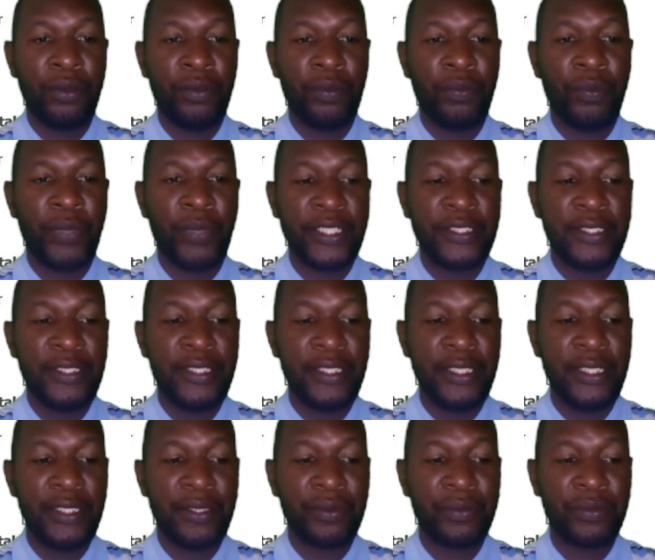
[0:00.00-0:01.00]
Part
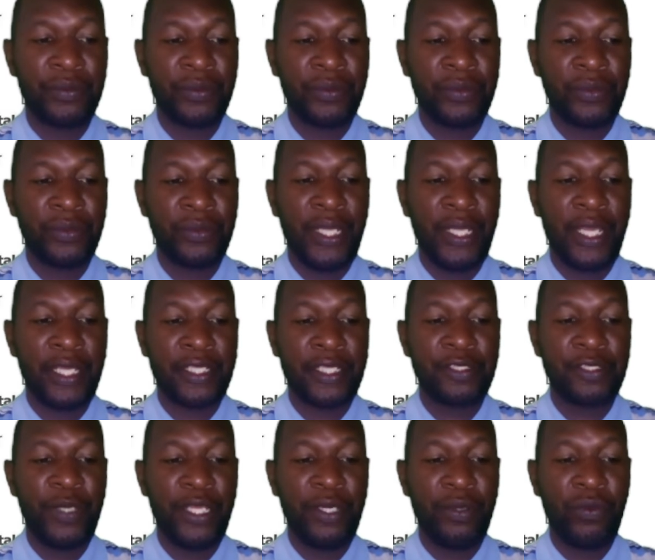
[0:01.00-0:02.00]
D.
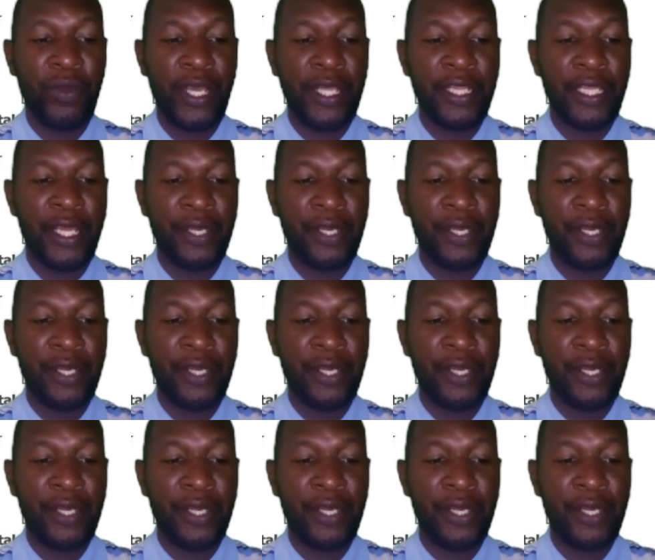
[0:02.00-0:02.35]
Explain why the